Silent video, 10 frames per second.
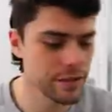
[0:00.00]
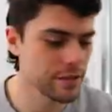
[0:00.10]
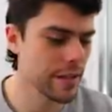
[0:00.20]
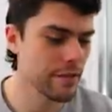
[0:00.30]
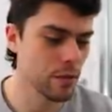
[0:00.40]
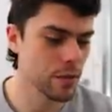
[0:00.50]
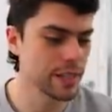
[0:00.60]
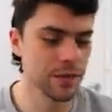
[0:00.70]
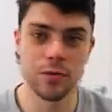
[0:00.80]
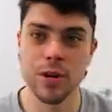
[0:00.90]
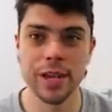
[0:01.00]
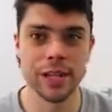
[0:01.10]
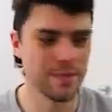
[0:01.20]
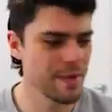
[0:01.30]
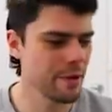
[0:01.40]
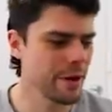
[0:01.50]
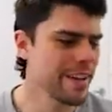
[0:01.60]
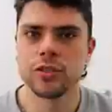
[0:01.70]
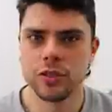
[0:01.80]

I just have a really, really good memory.